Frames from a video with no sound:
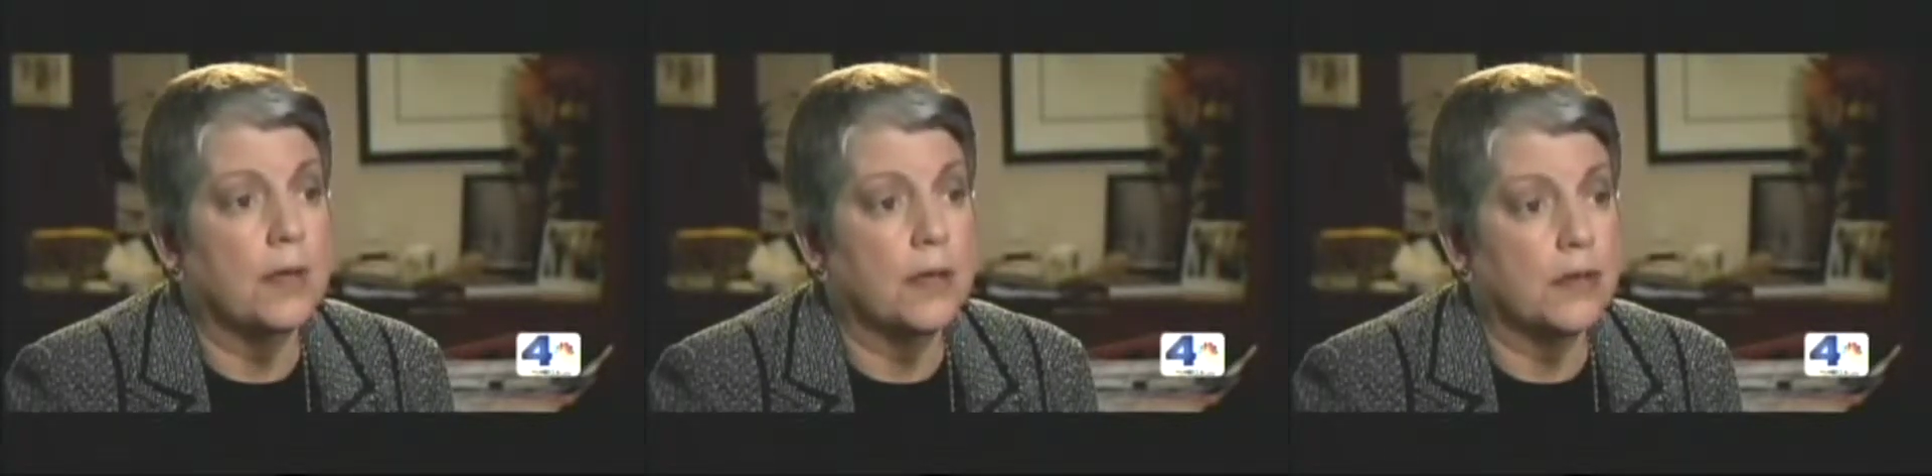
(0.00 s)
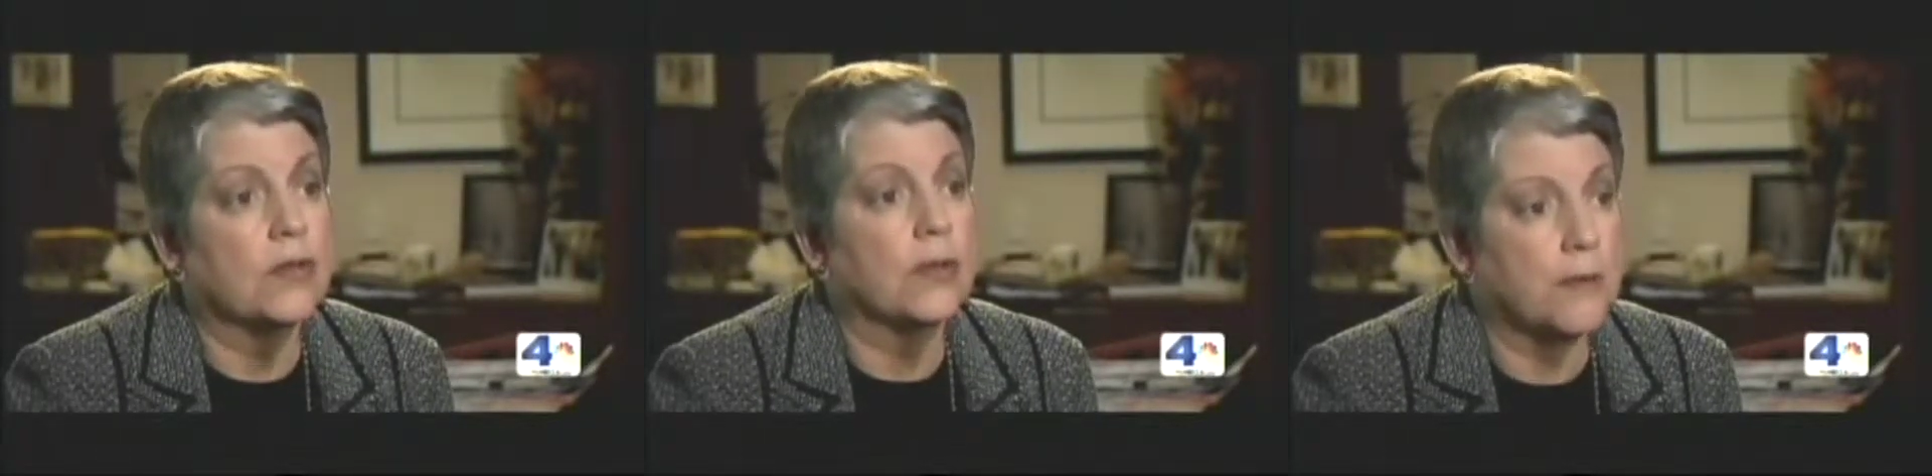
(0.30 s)

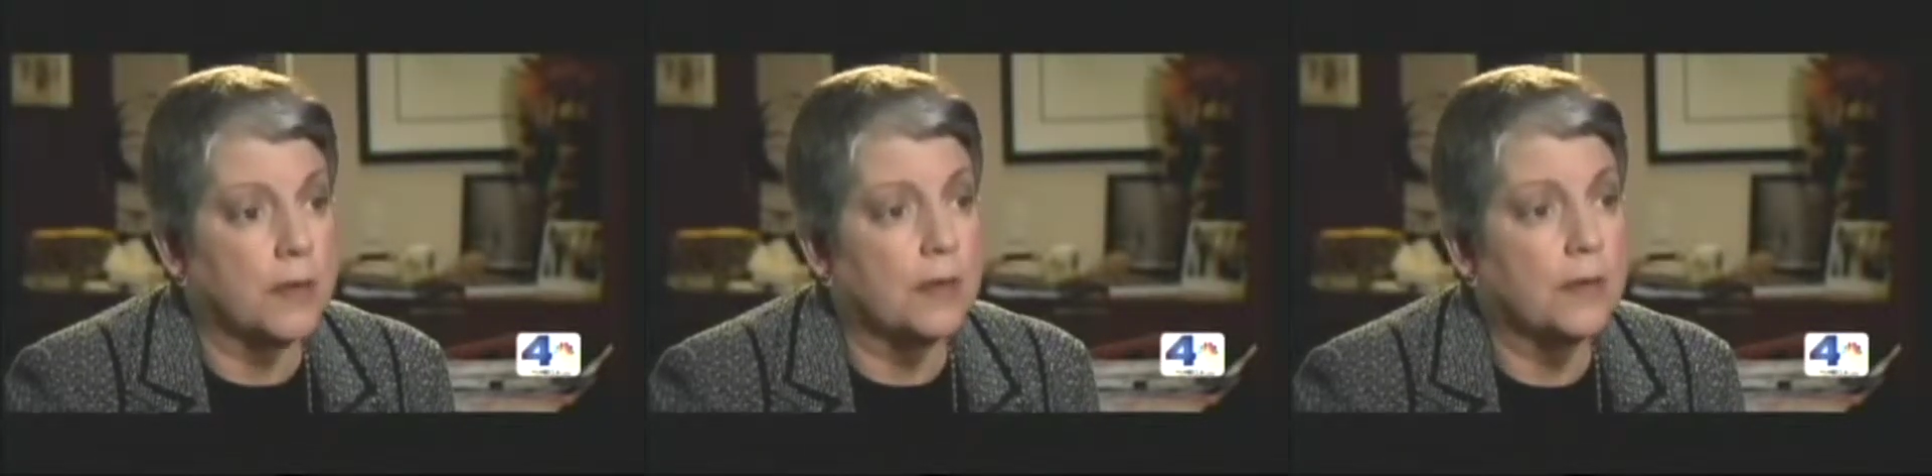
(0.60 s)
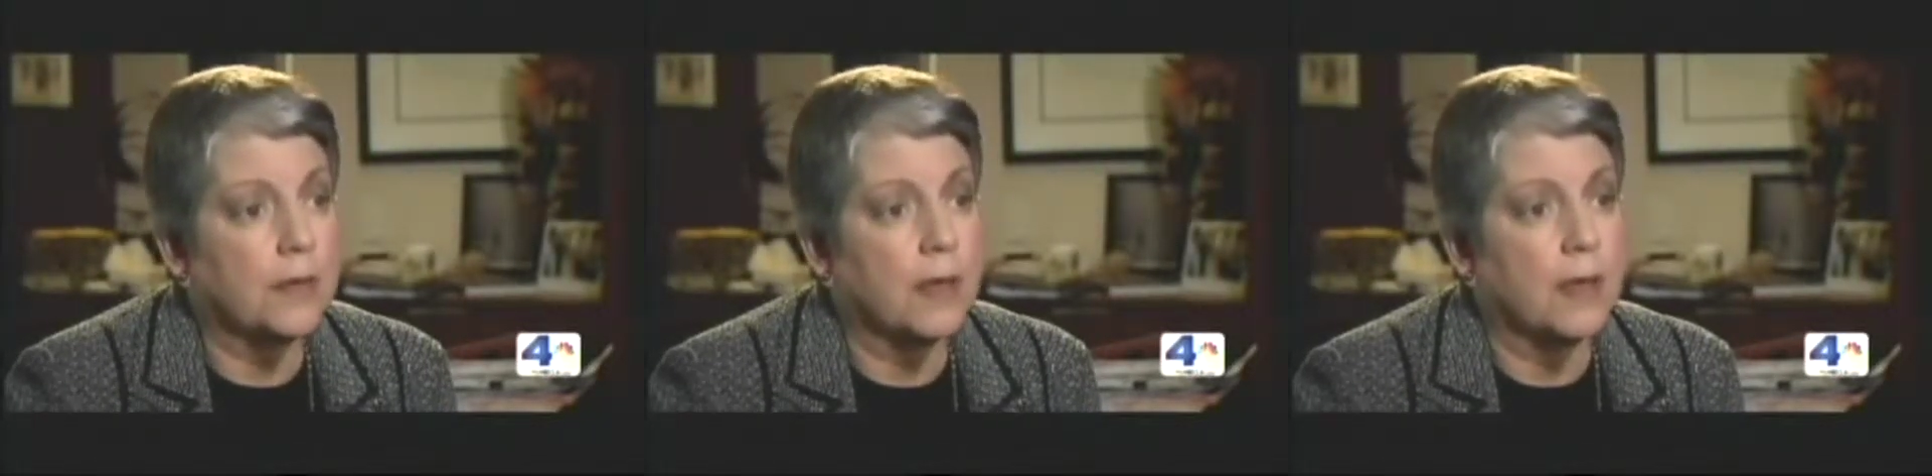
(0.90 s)
being
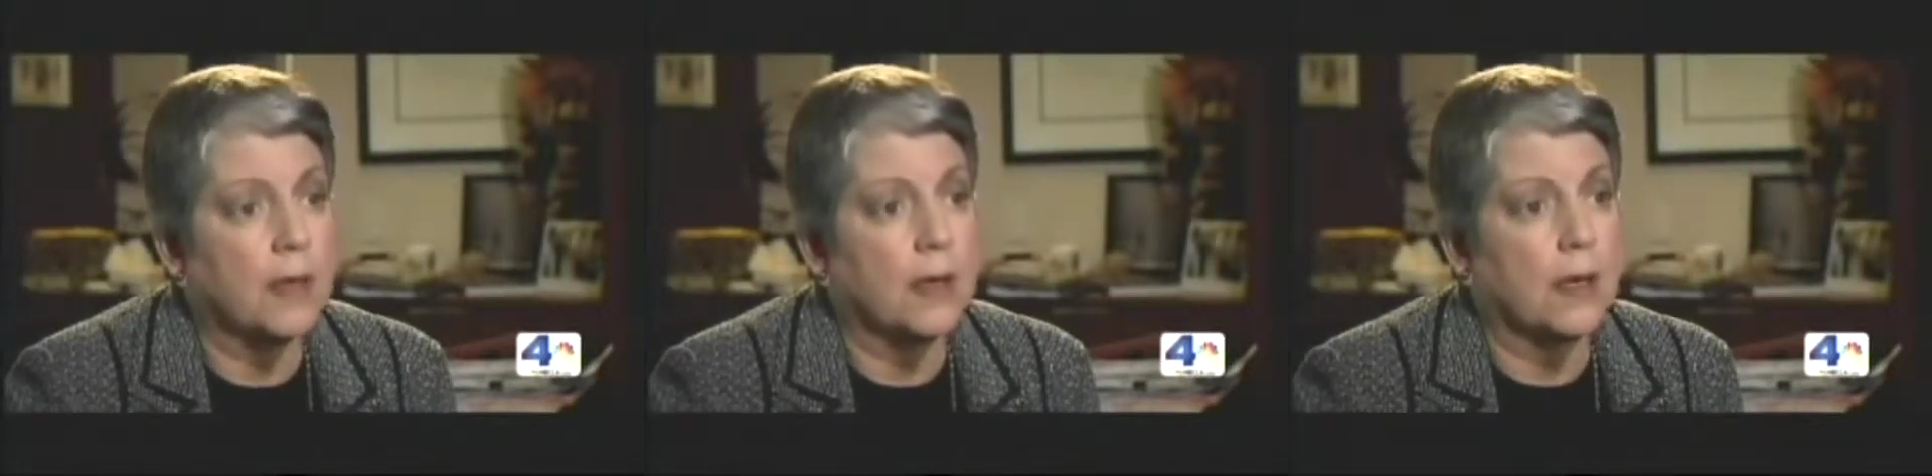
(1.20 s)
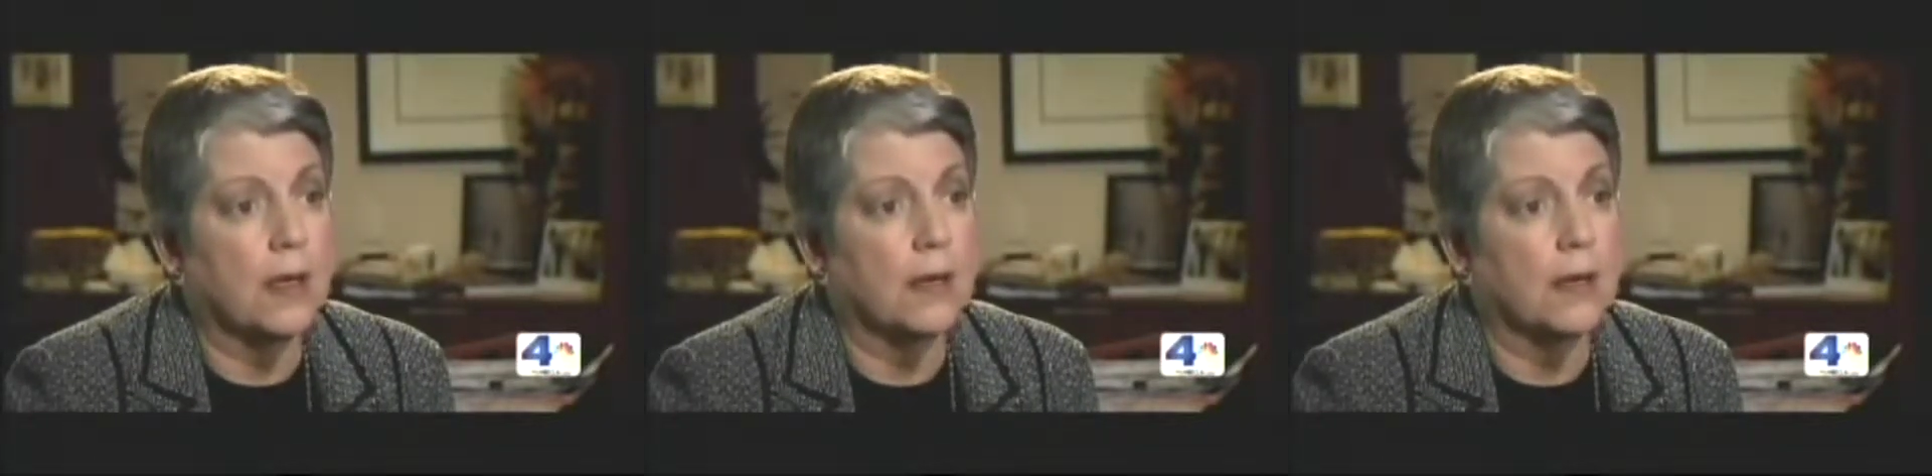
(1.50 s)
conservative
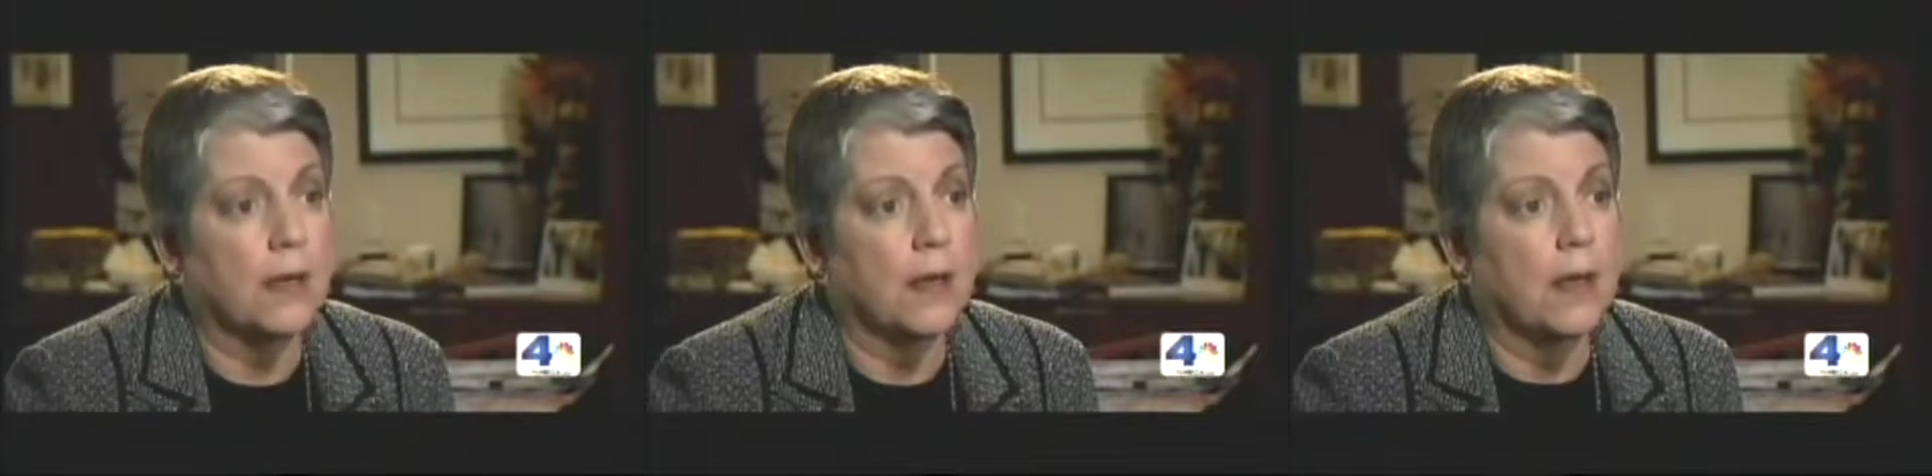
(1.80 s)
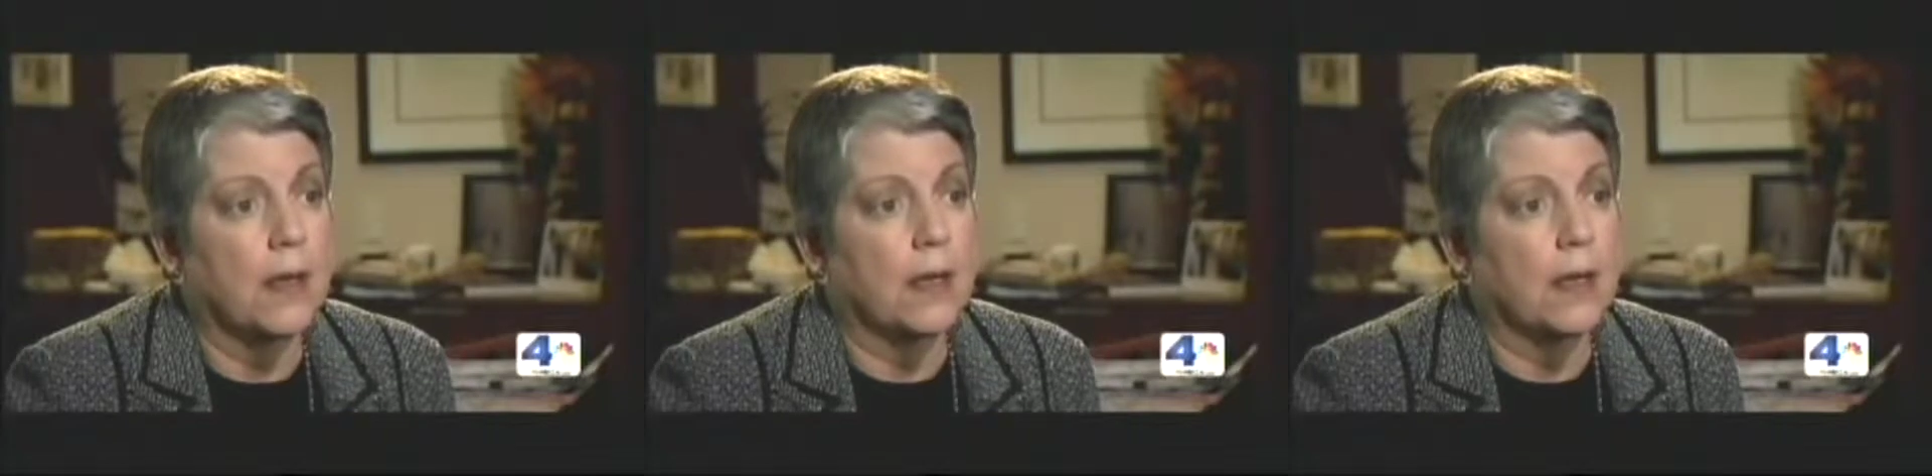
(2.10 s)
and